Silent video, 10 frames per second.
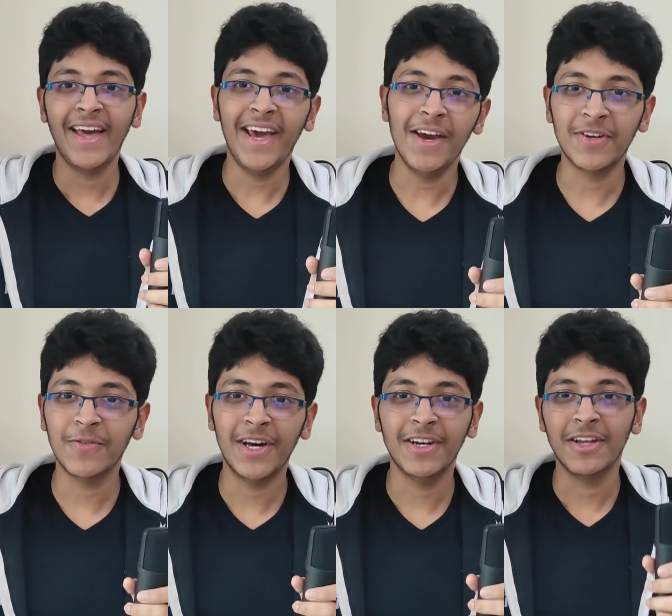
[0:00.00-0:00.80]
Hey
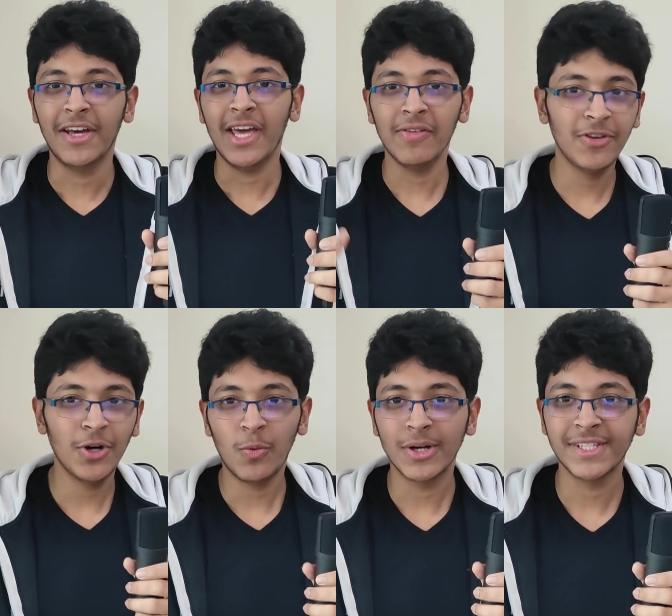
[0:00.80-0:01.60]
everyone, if
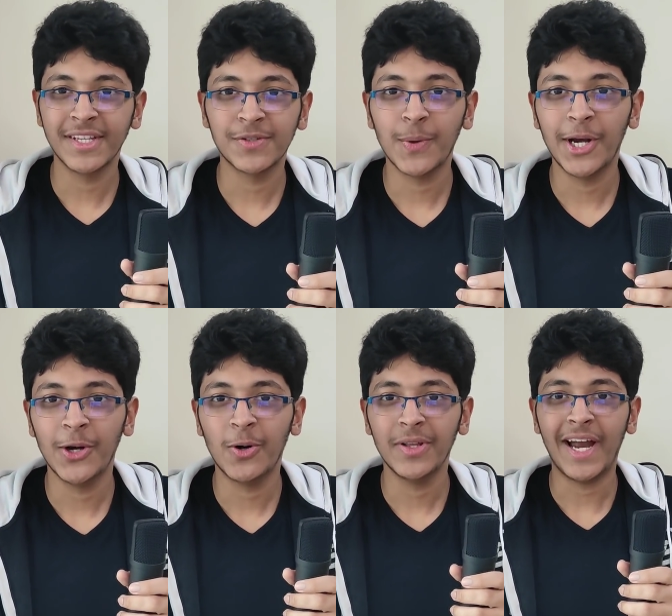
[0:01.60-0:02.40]
you are watching this video,